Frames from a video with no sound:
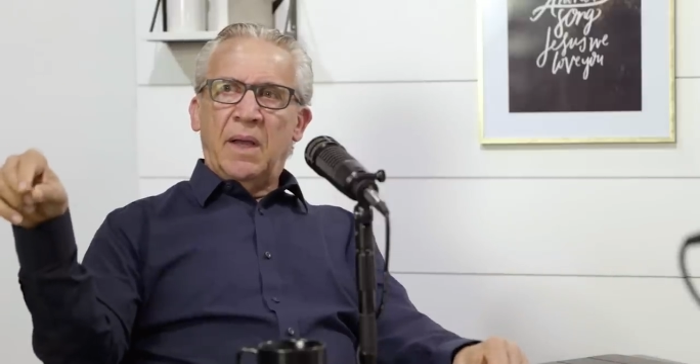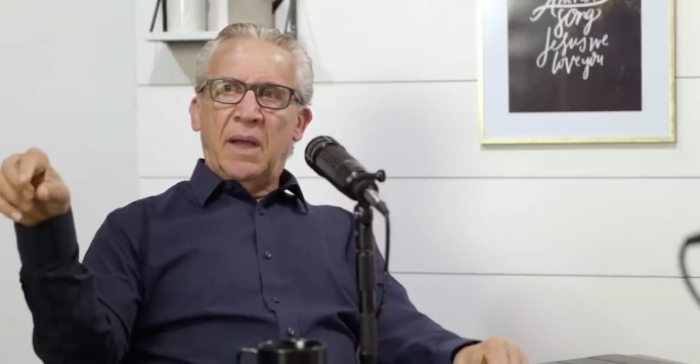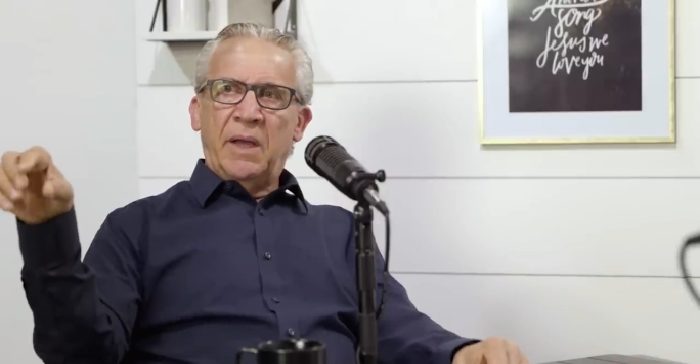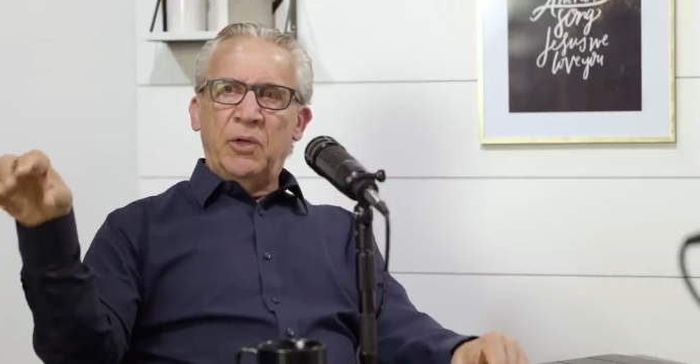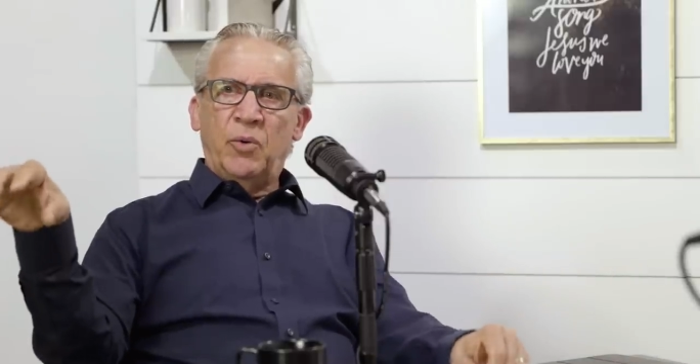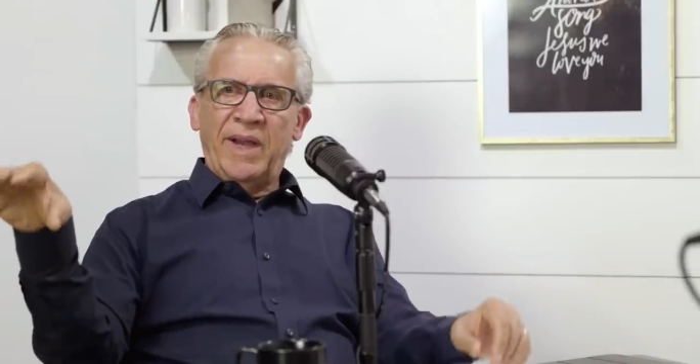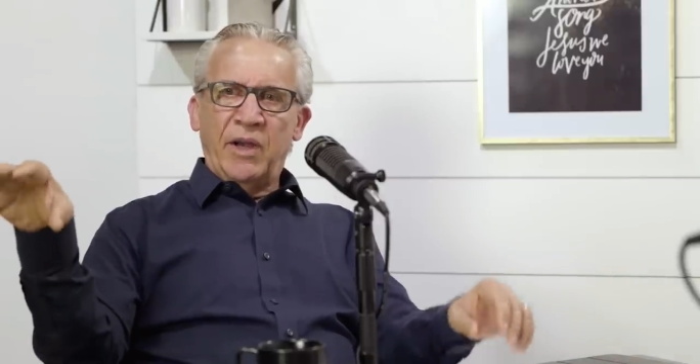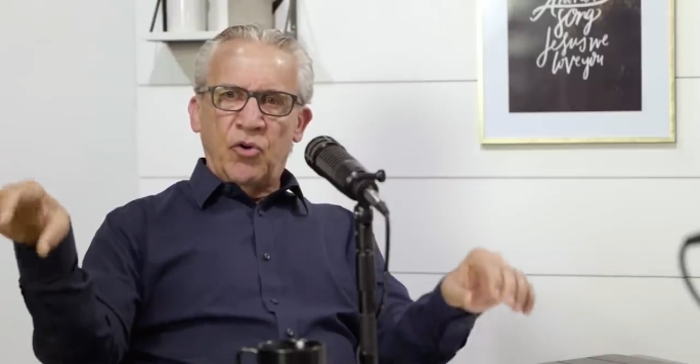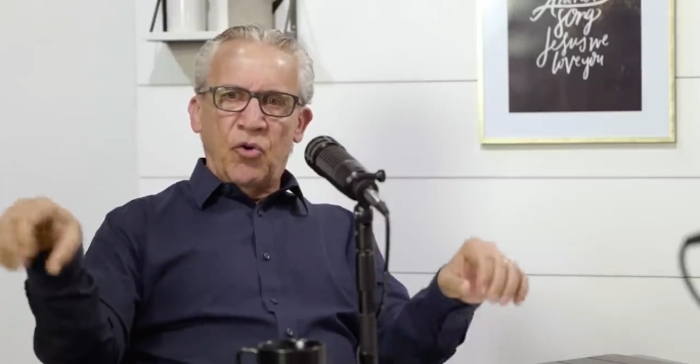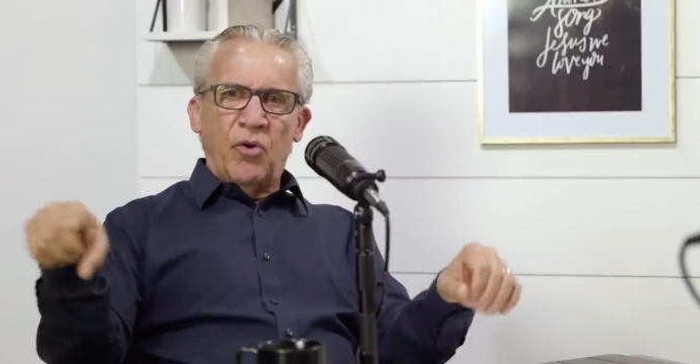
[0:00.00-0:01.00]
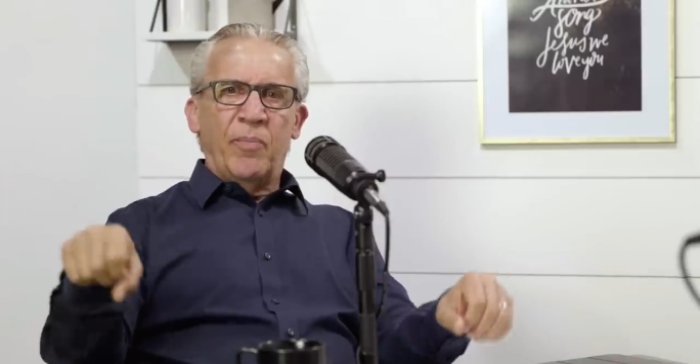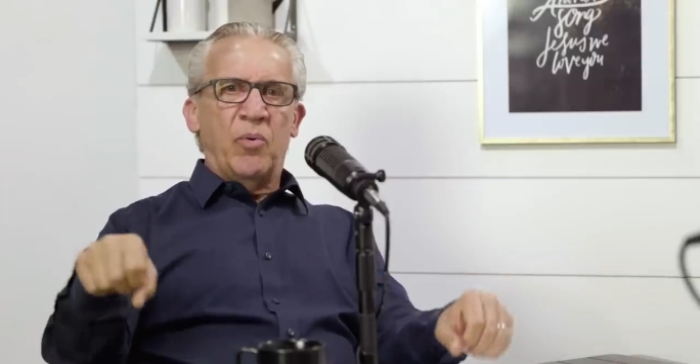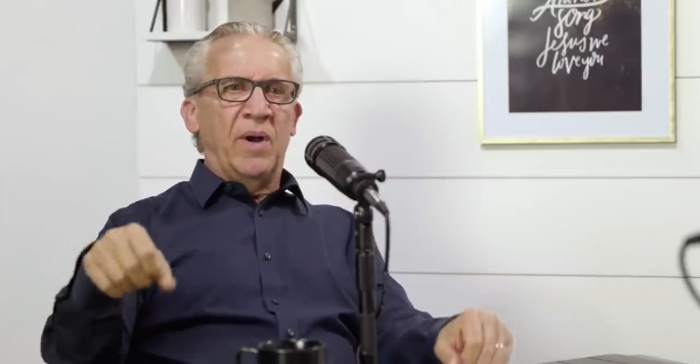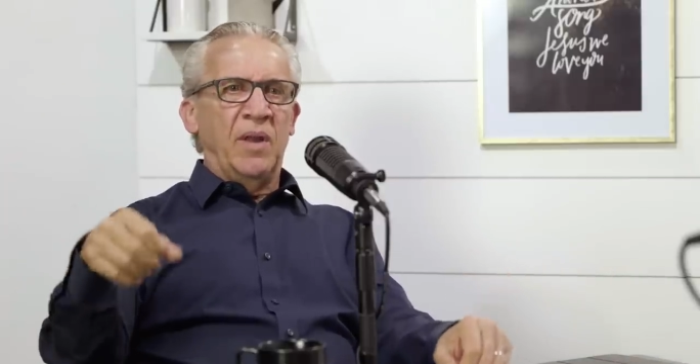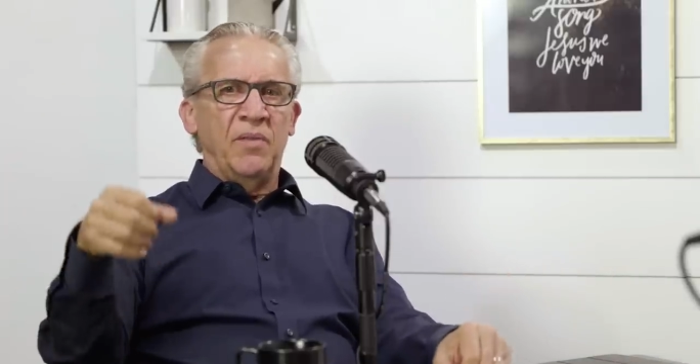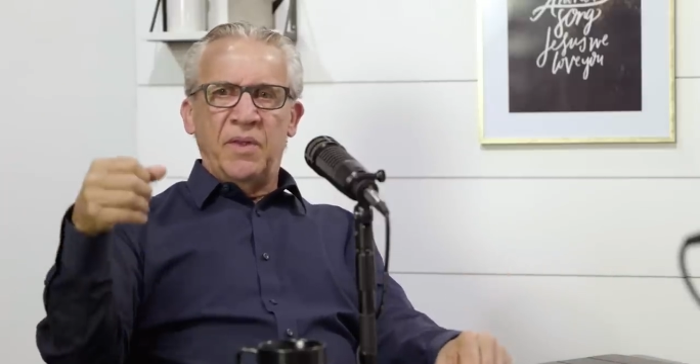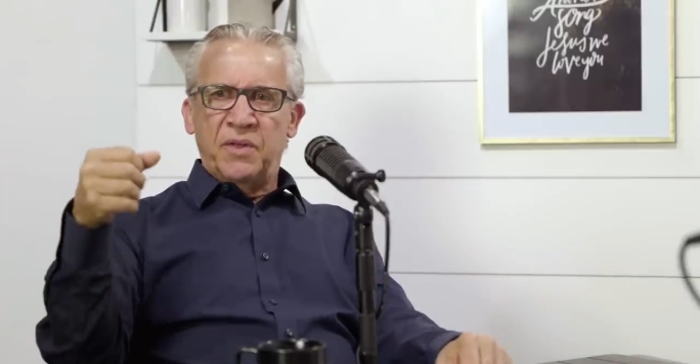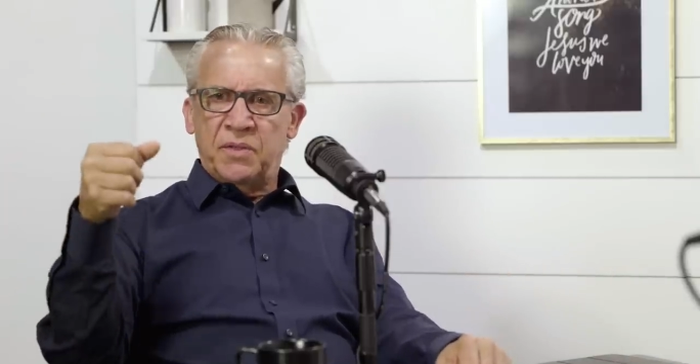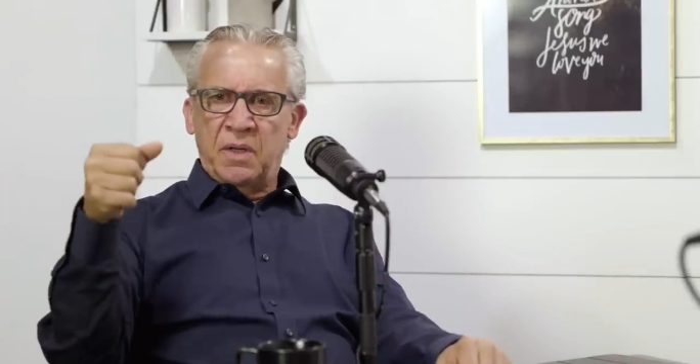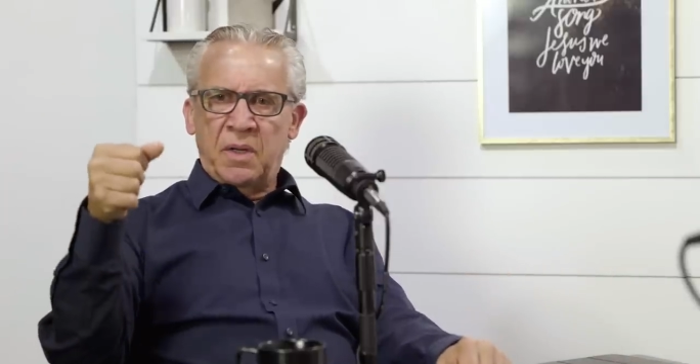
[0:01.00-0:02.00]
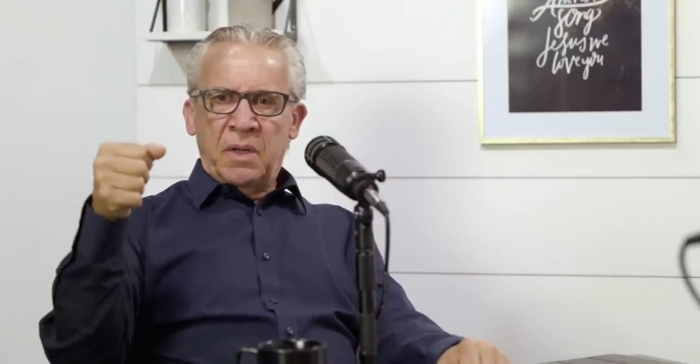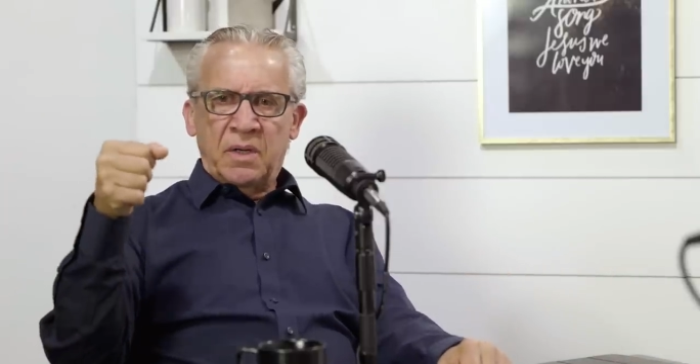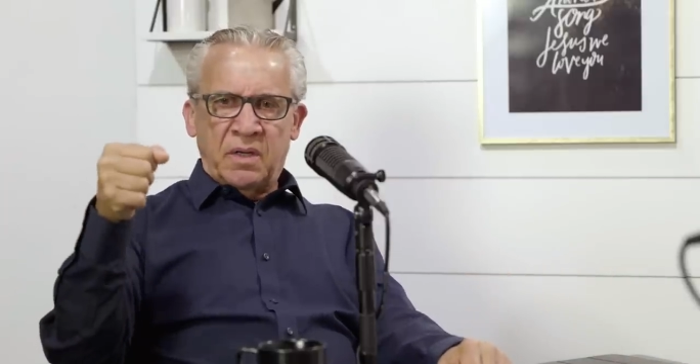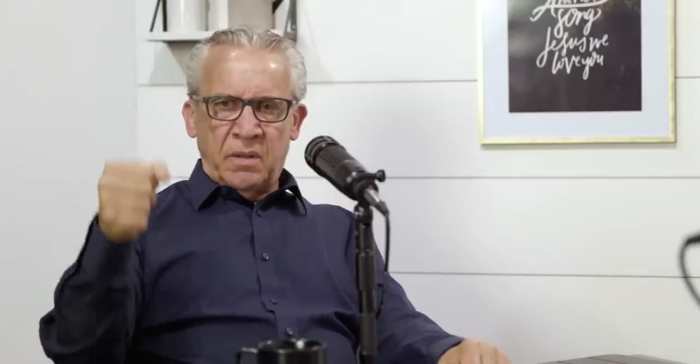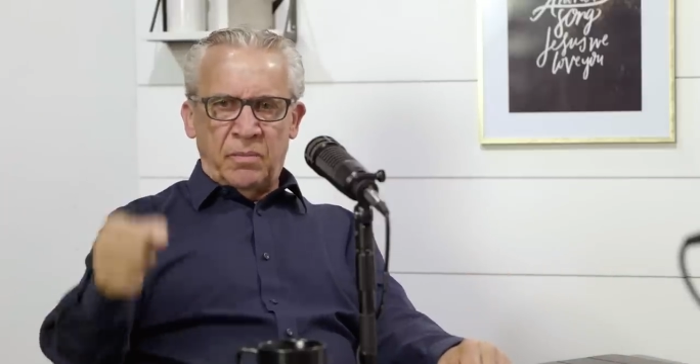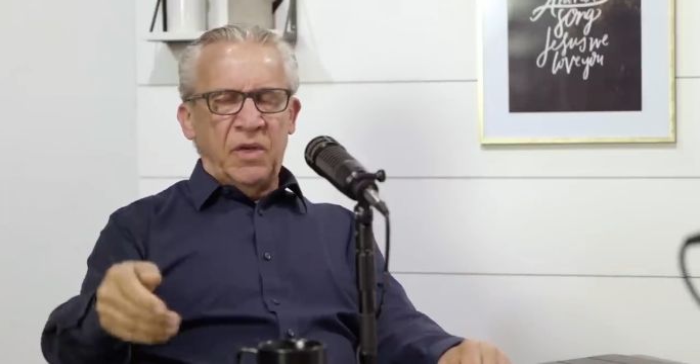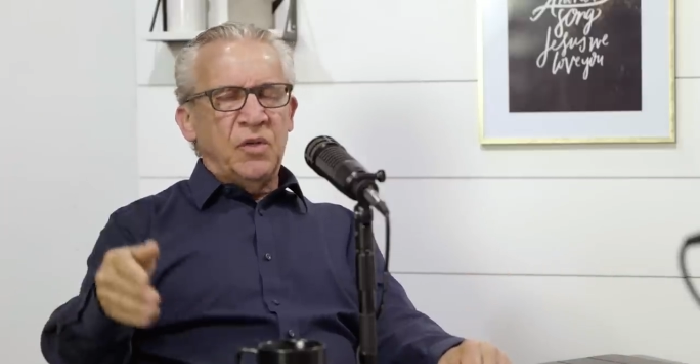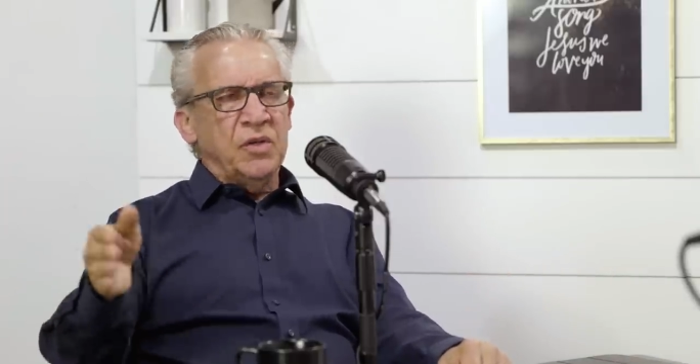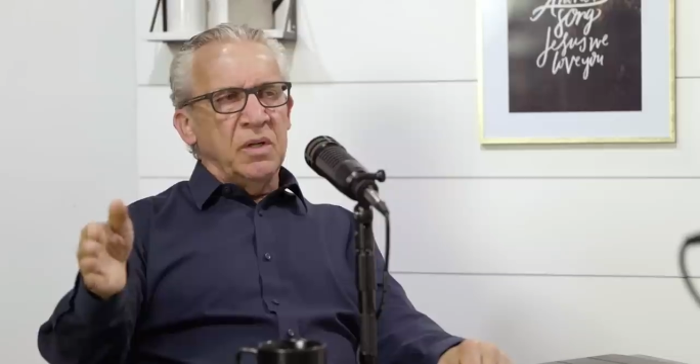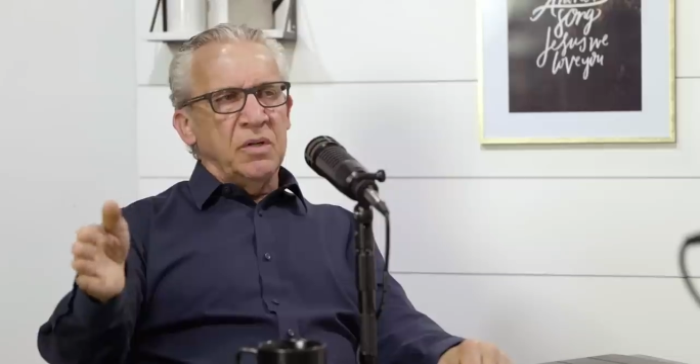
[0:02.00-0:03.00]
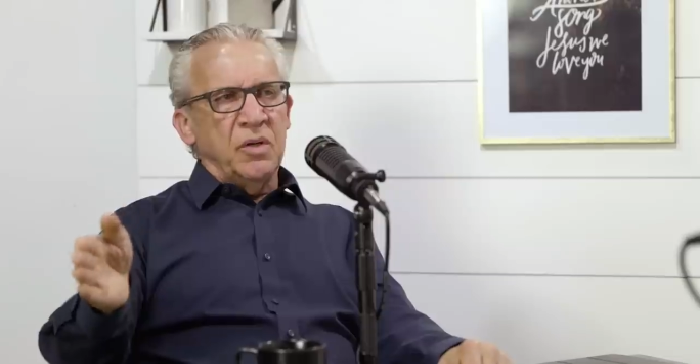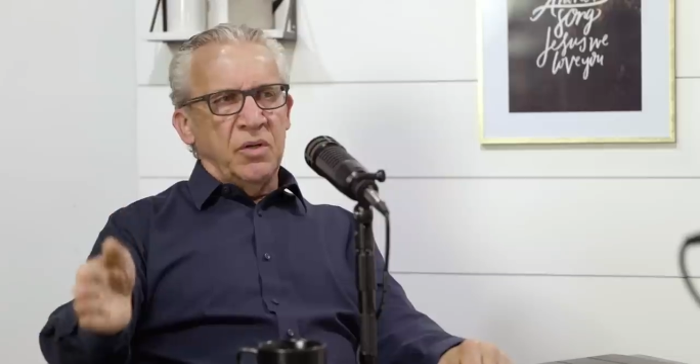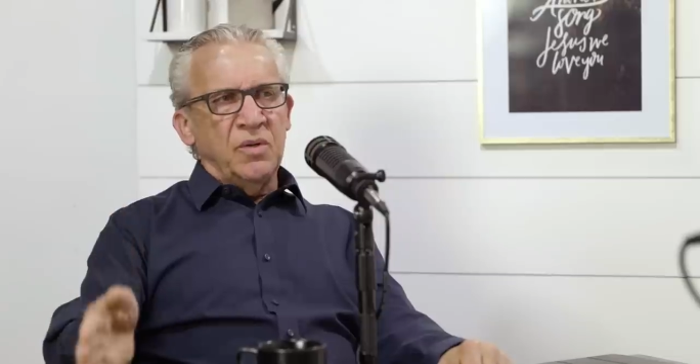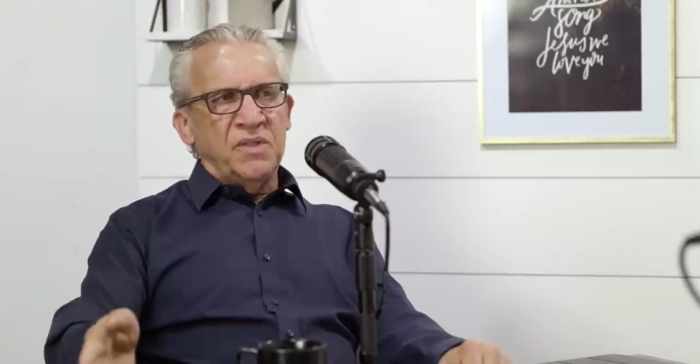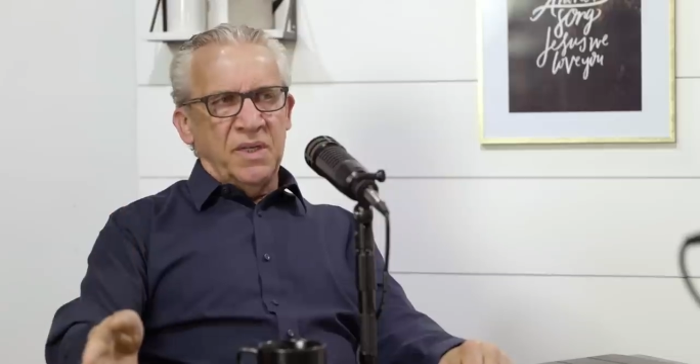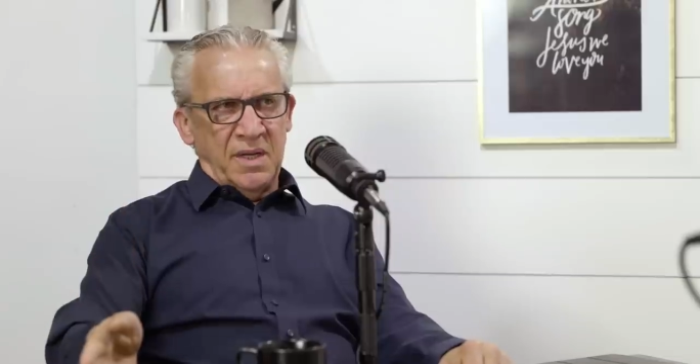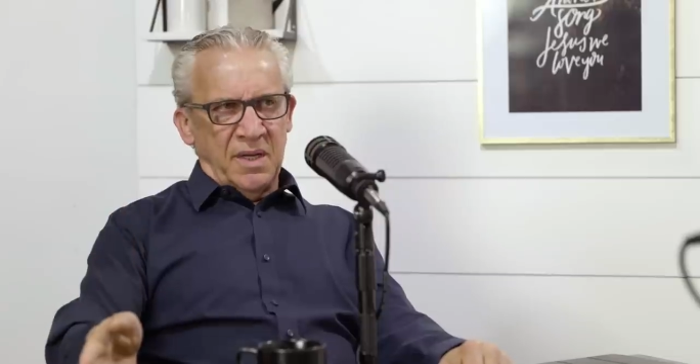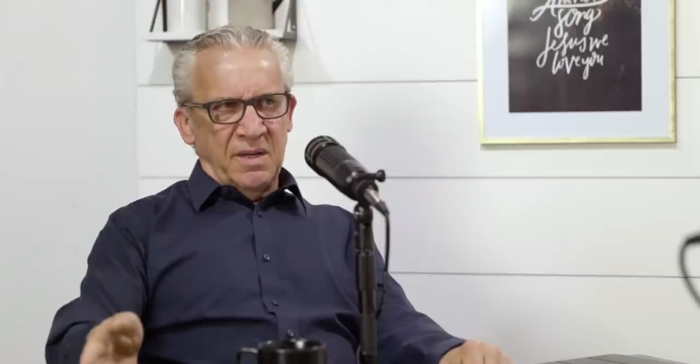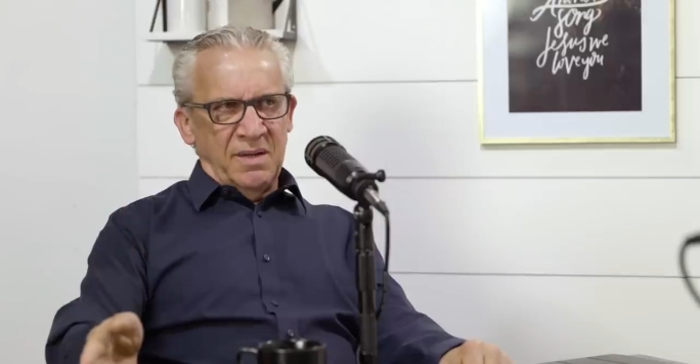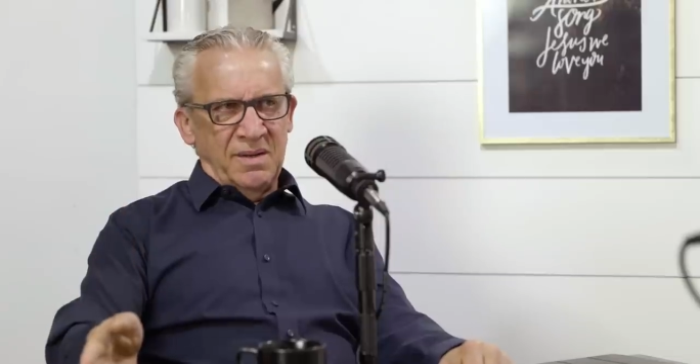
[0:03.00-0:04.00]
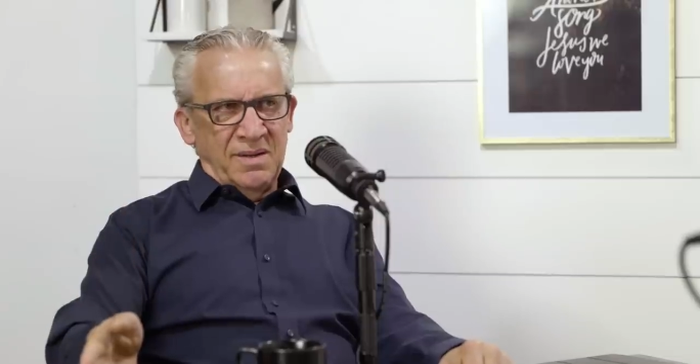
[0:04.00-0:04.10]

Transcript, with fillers: how do I incorporate this commission to do as he did?